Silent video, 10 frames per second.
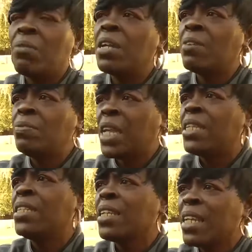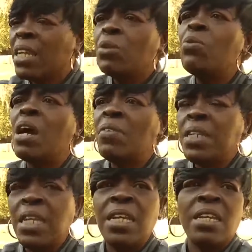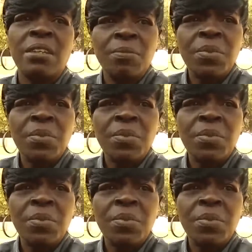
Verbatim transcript: that, that whoever did it,